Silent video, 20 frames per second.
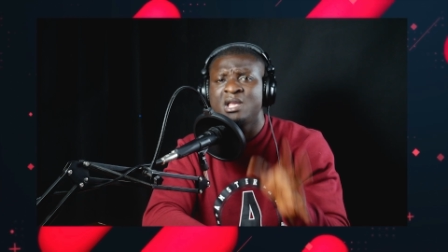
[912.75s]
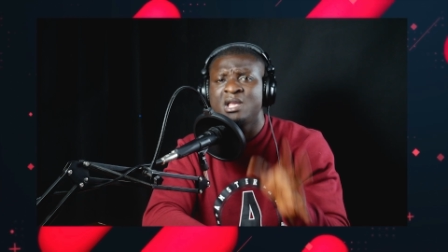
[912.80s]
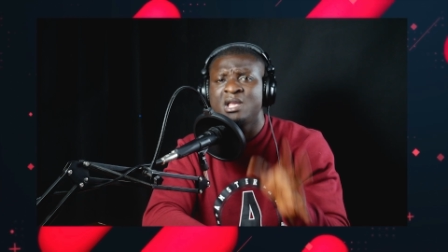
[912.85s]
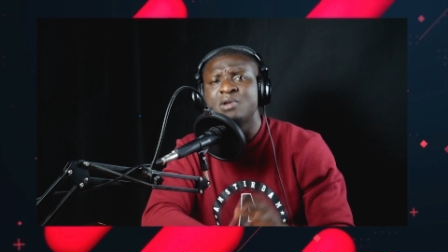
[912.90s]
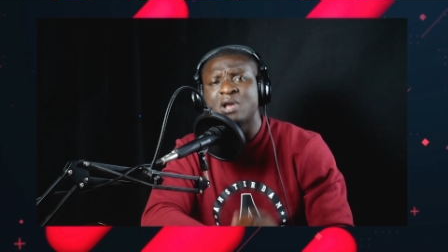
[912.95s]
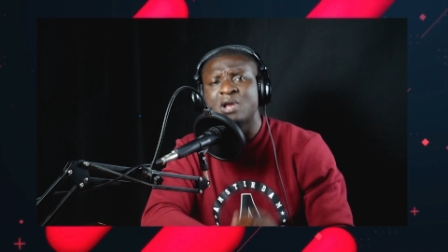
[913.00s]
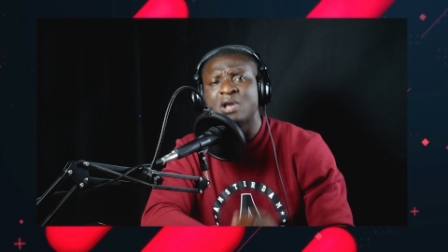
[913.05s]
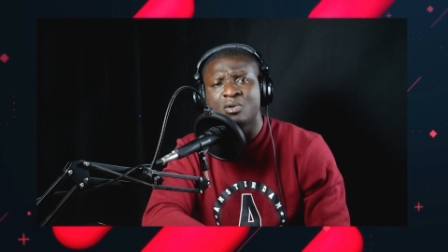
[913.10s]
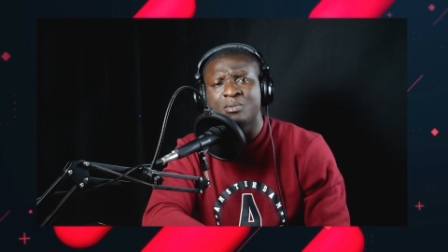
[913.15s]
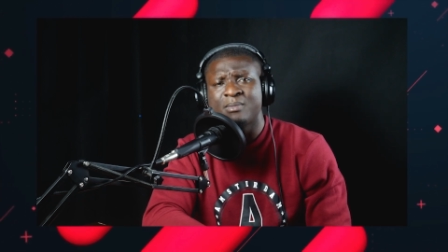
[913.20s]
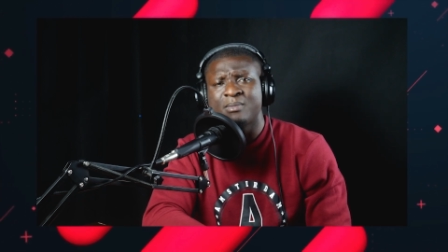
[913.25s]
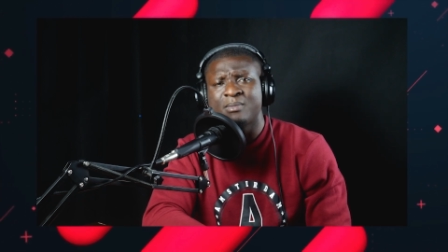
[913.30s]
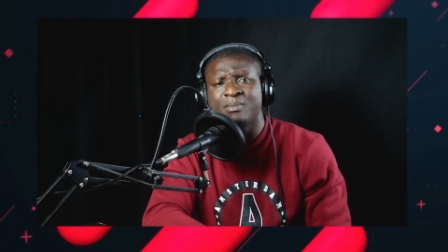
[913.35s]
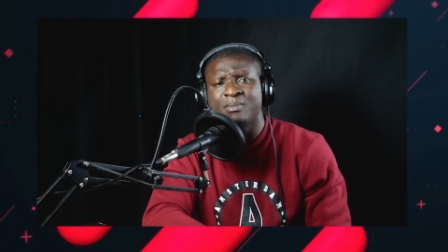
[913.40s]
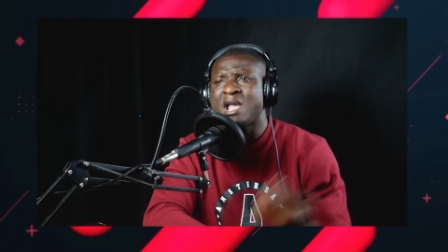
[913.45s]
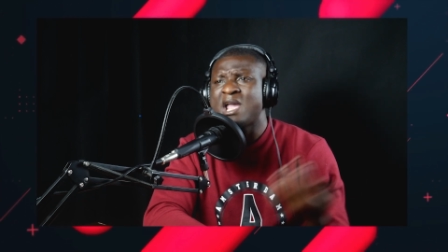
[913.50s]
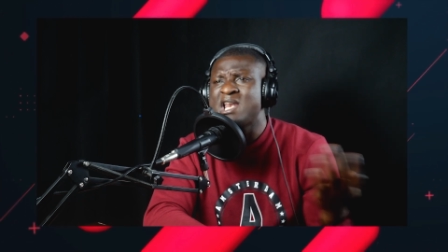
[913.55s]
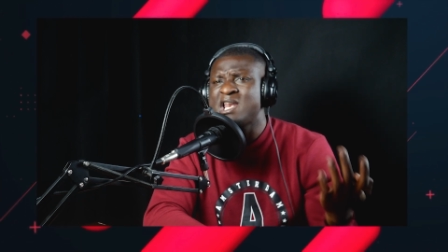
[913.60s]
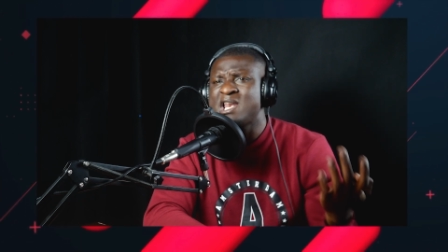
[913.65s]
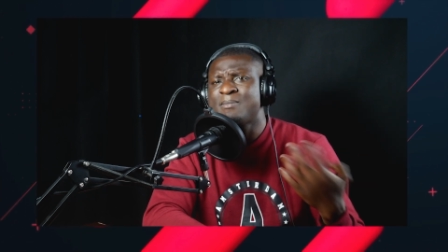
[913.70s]
Ye nua no
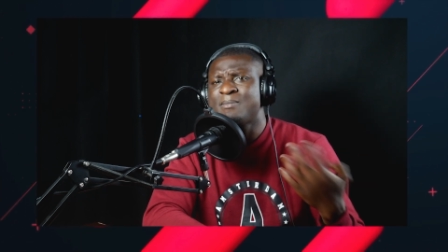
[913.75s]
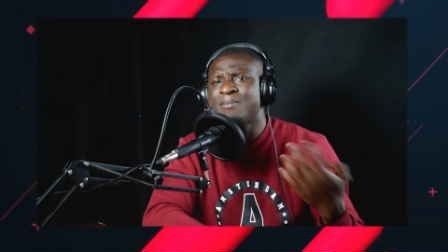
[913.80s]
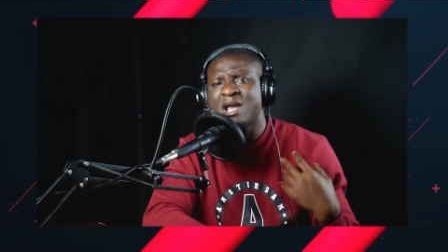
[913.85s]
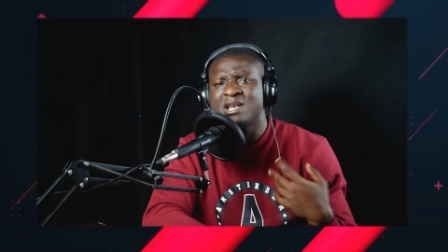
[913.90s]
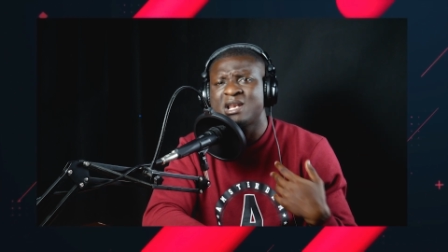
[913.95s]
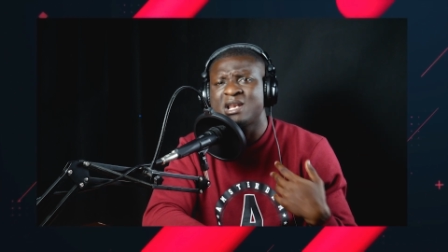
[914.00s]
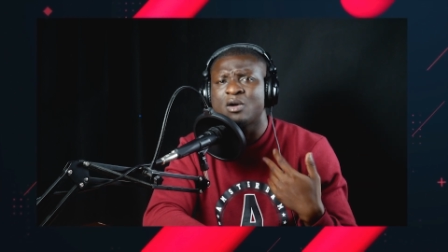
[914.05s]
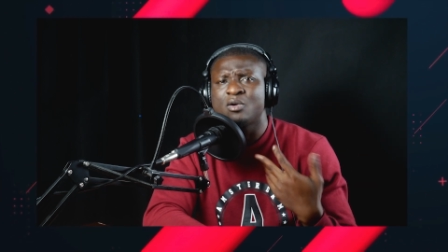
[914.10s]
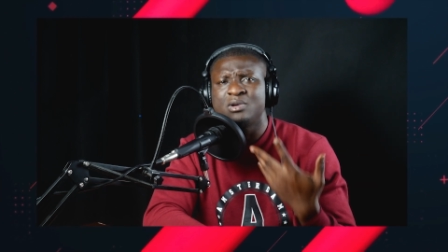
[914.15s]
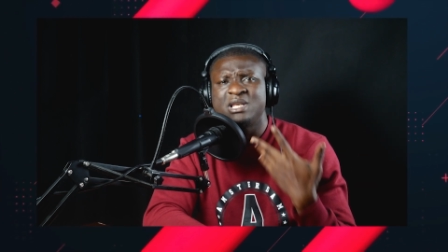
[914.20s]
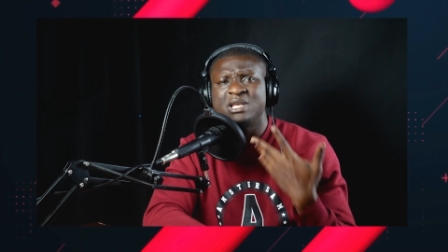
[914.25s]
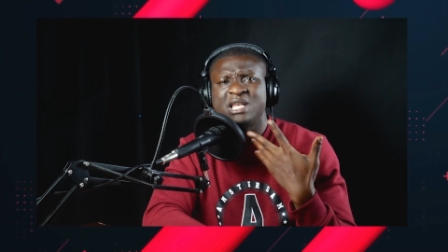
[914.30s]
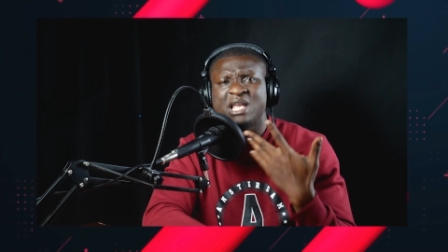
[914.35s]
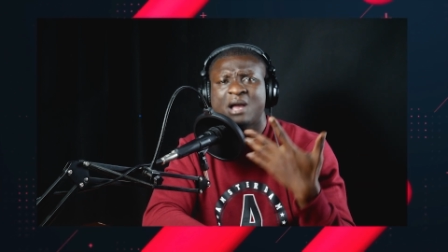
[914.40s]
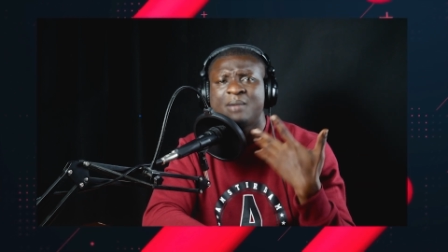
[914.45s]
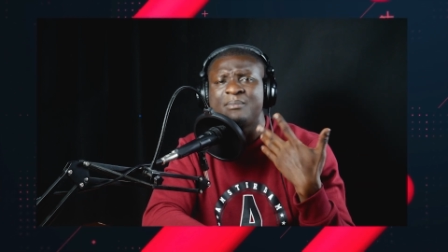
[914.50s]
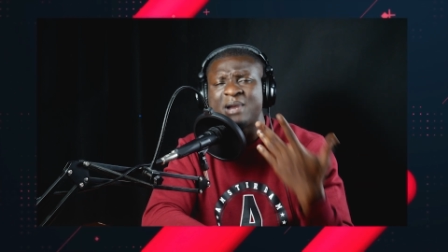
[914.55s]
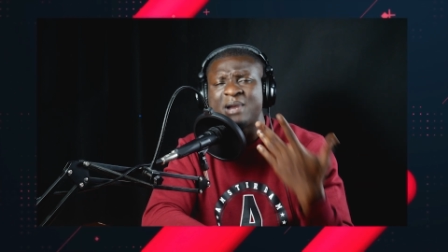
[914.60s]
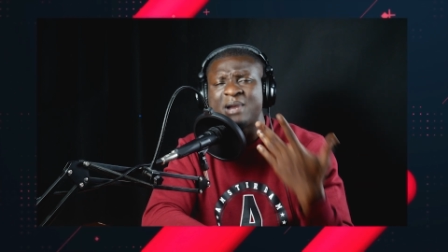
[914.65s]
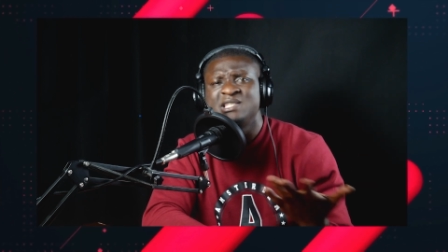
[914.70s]
ba e de ba de na wo de
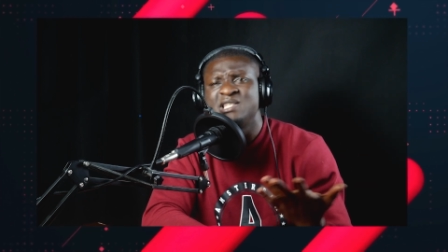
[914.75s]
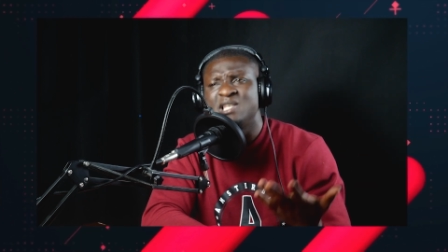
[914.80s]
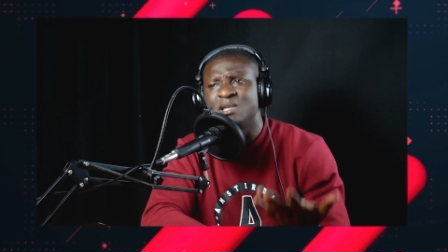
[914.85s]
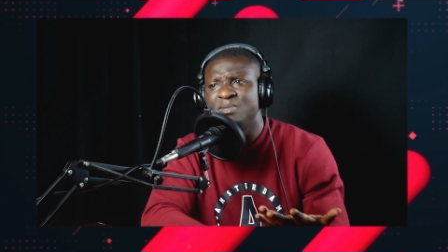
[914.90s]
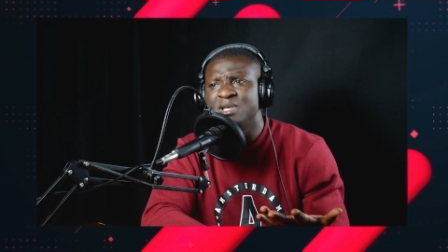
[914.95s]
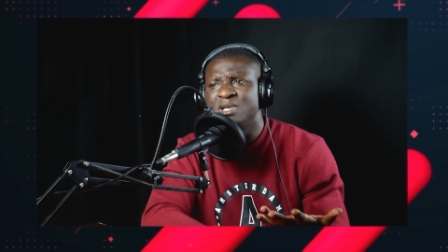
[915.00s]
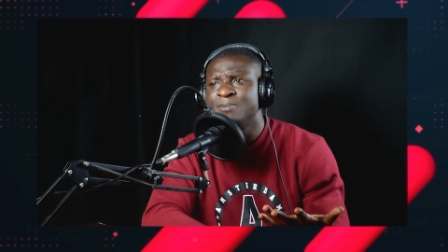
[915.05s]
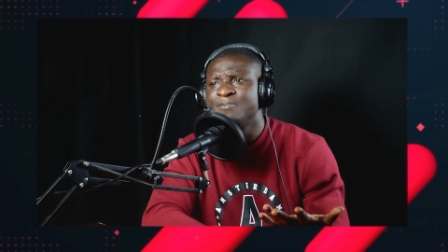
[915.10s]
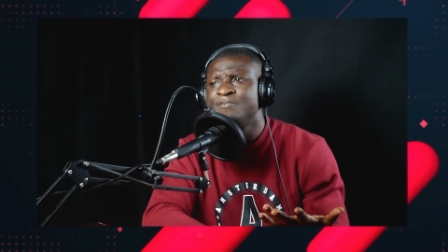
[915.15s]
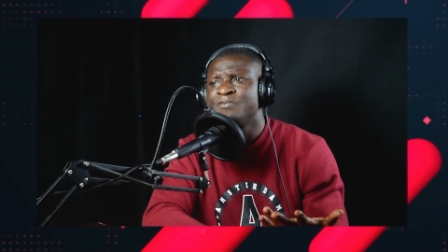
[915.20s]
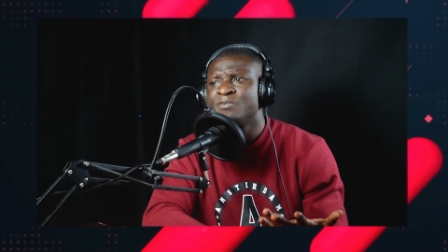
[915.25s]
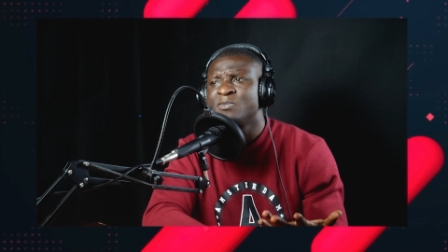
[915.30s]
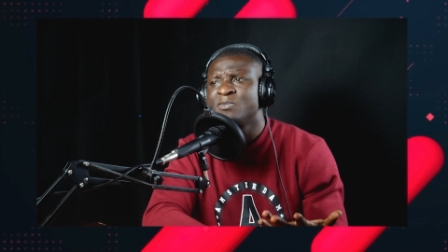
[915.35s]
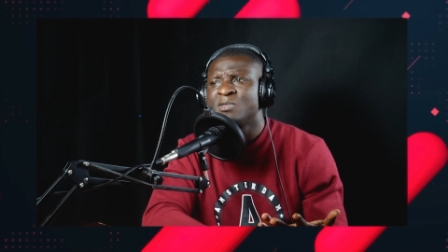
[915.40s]
ya branch bi.